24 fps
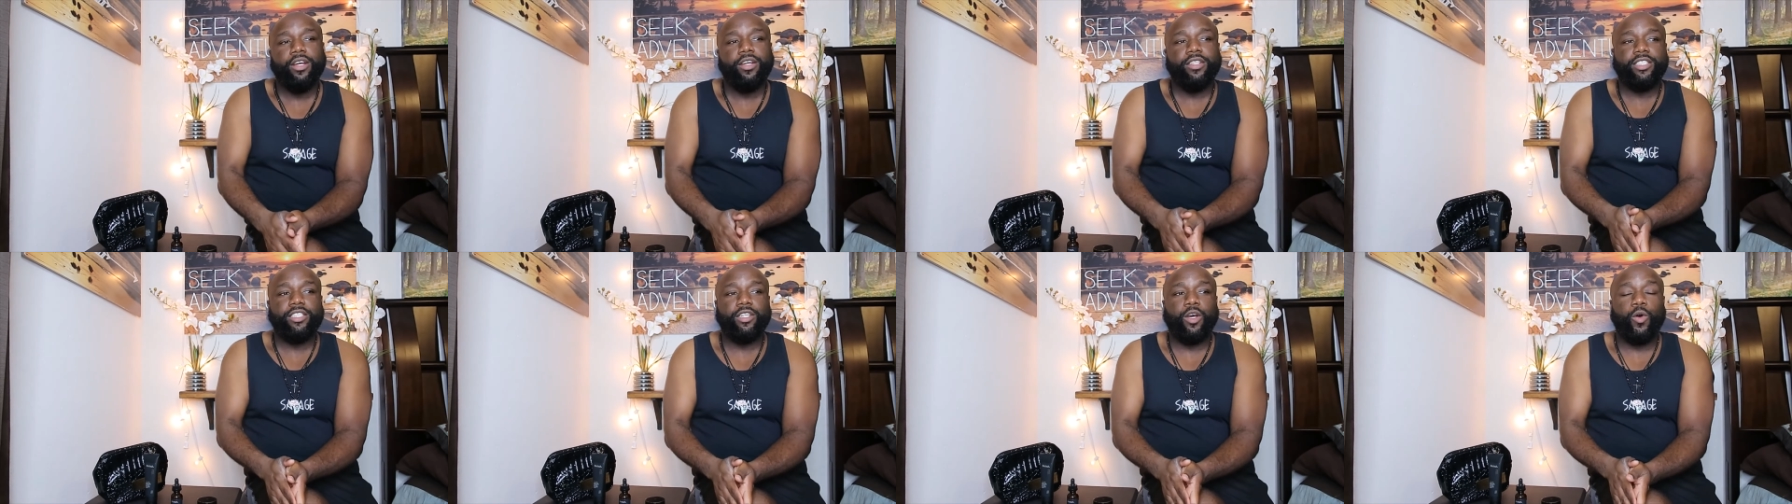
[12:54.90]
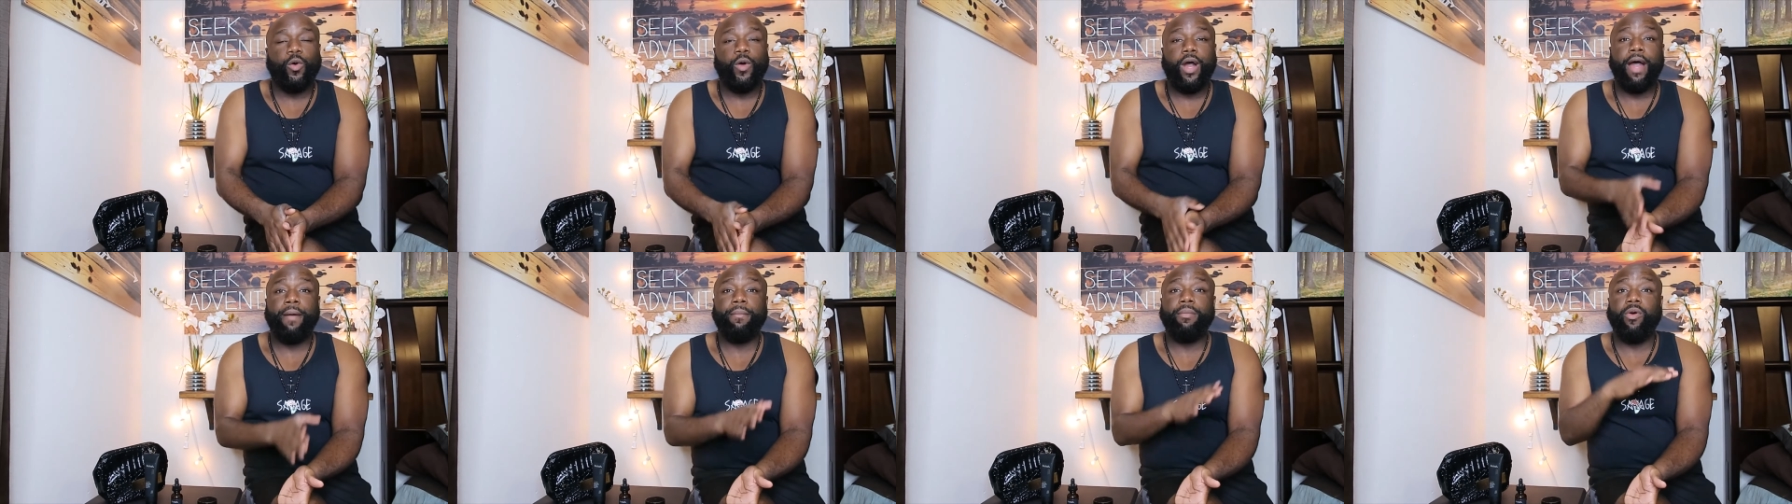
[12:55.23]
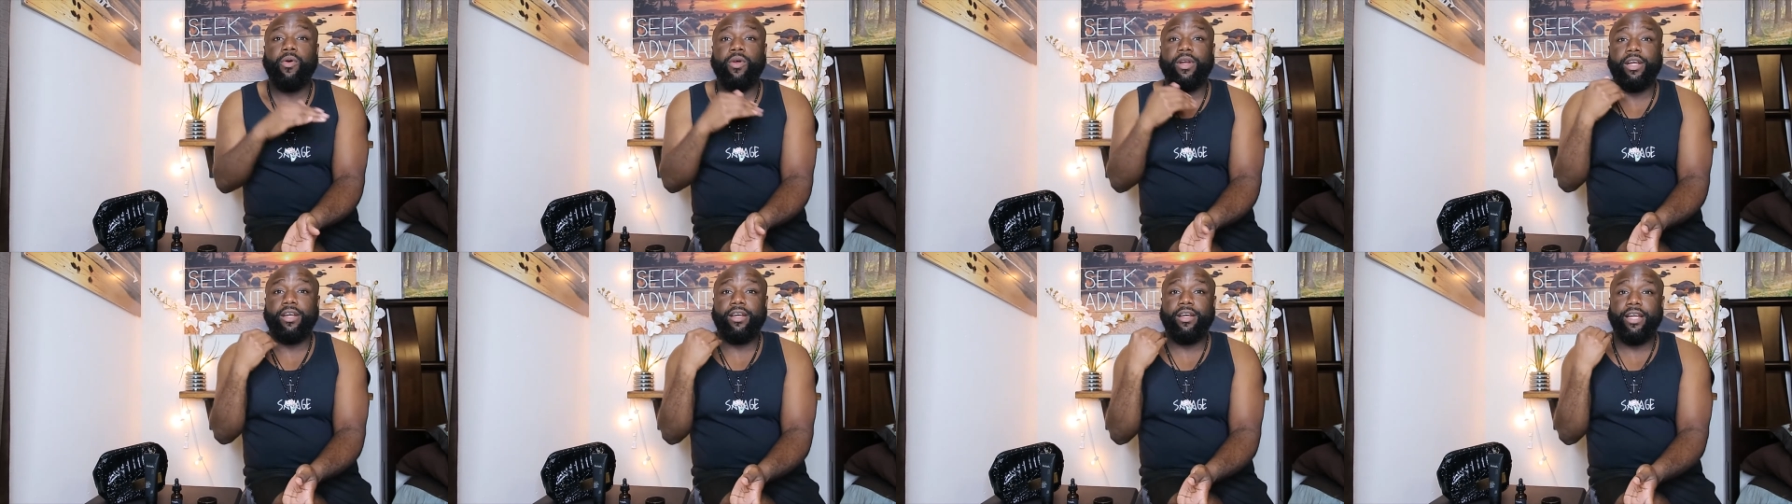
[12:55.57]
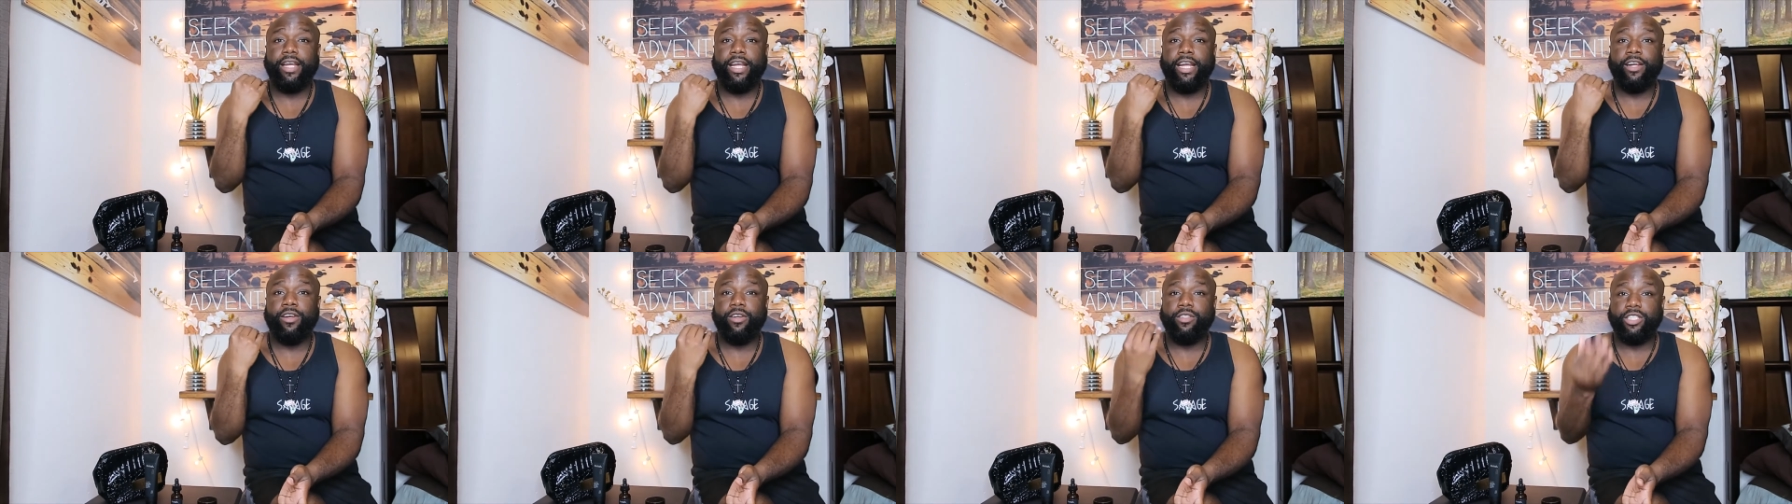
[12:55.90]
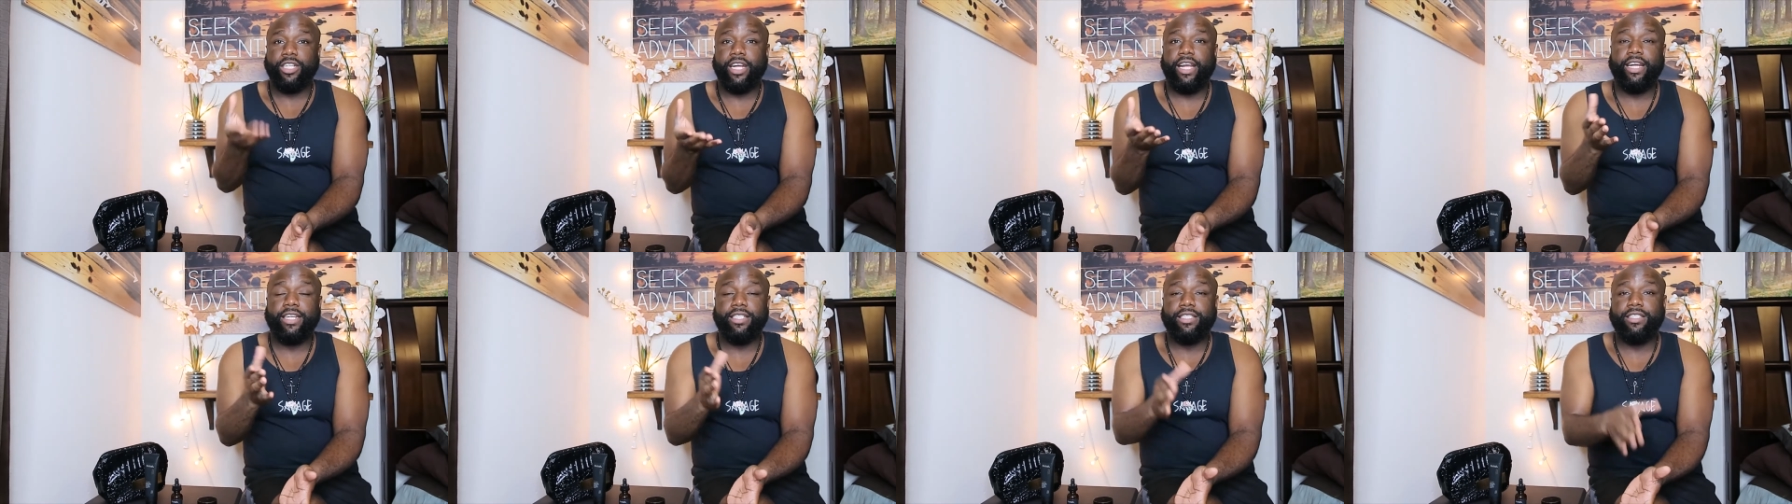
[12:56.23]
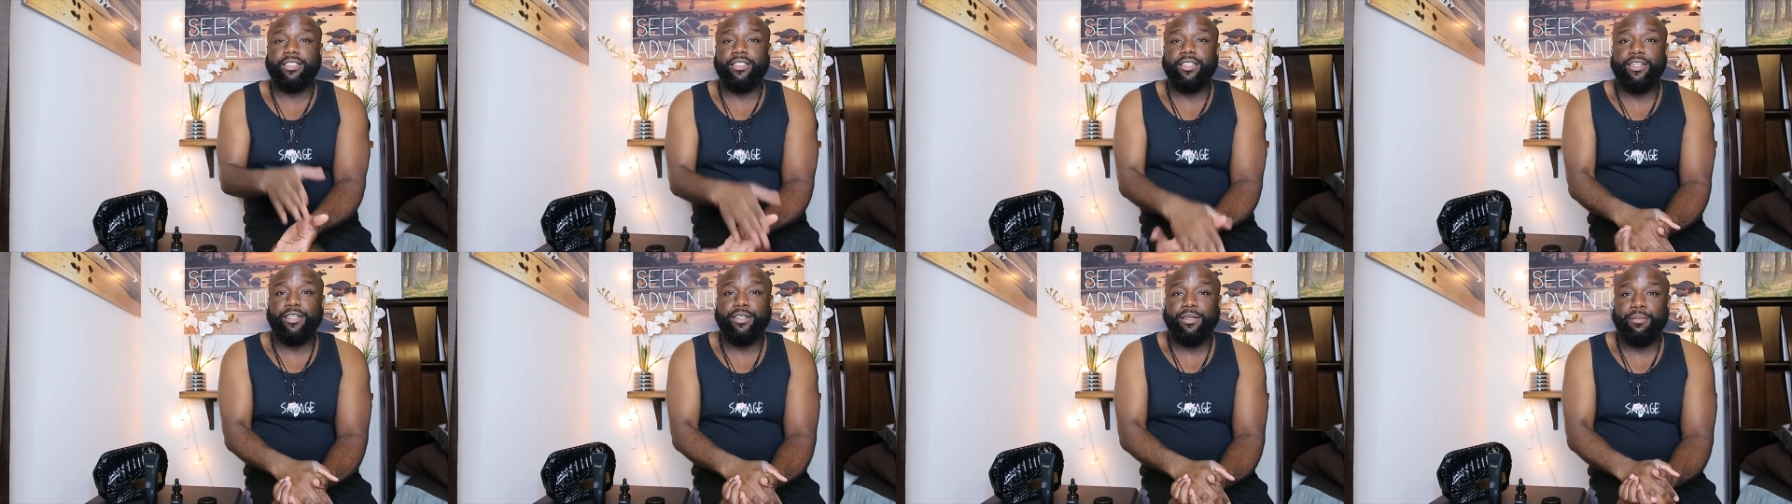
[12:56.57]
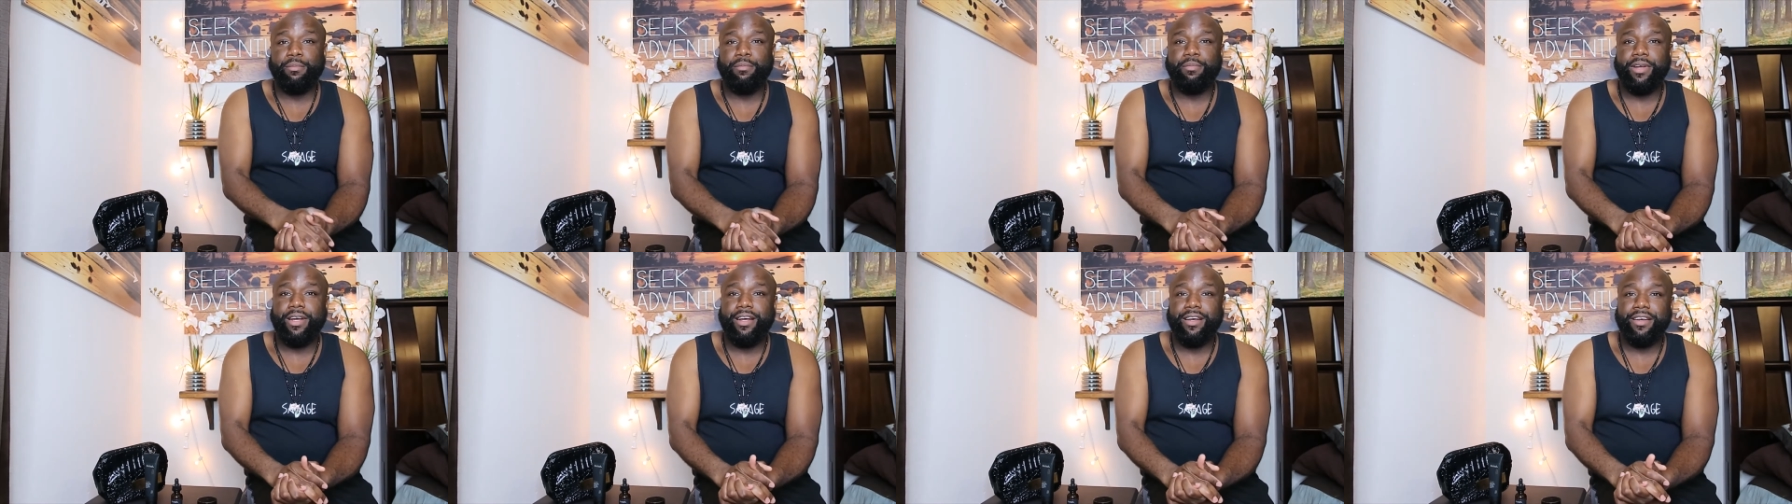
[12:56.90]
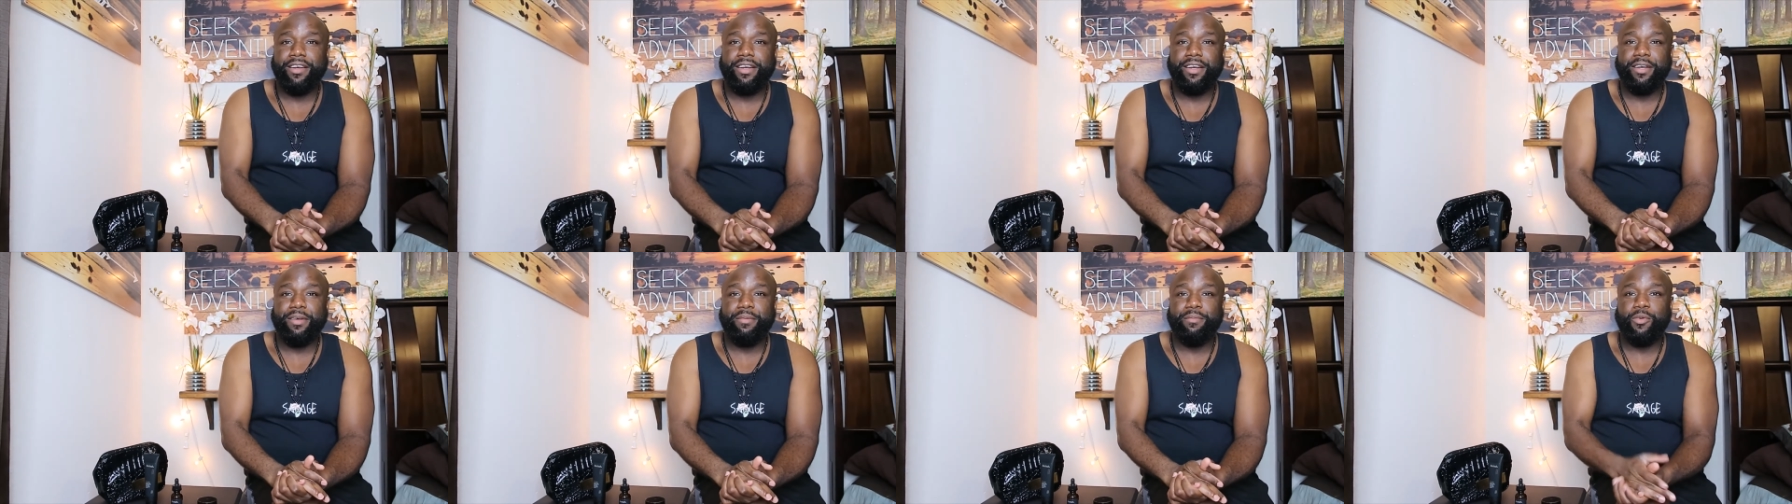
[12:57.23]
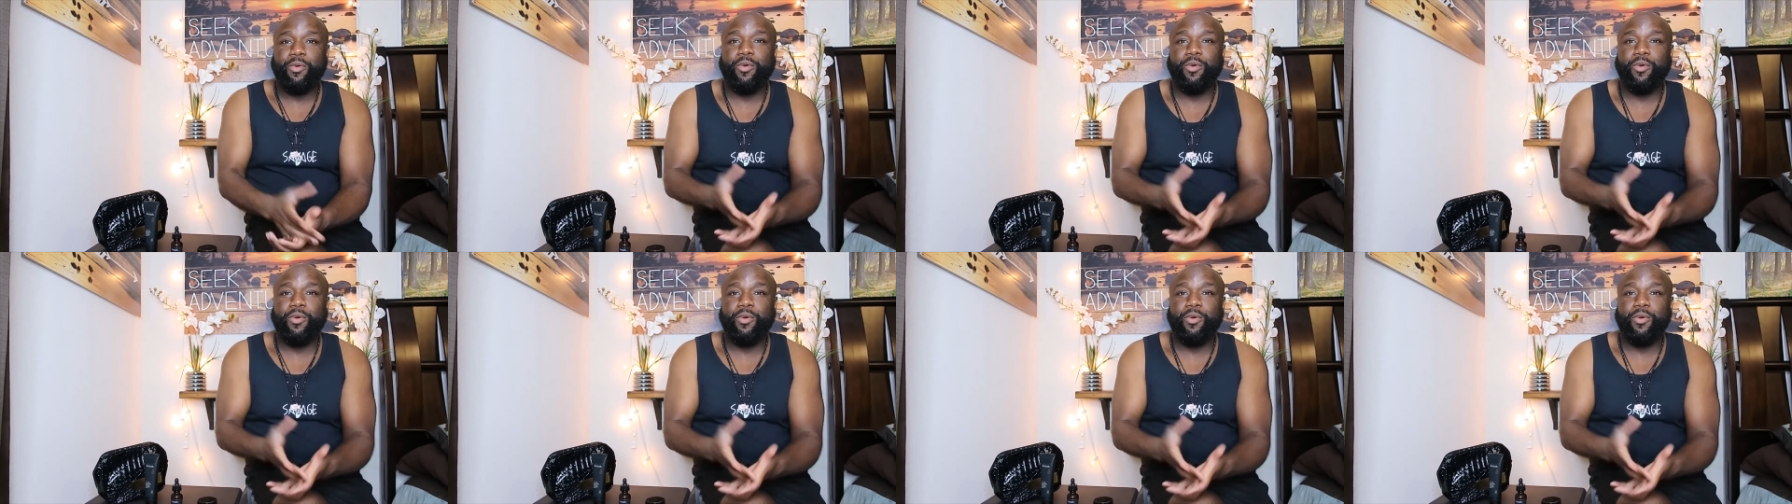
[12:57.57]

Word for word: so i'm gonna interject some um,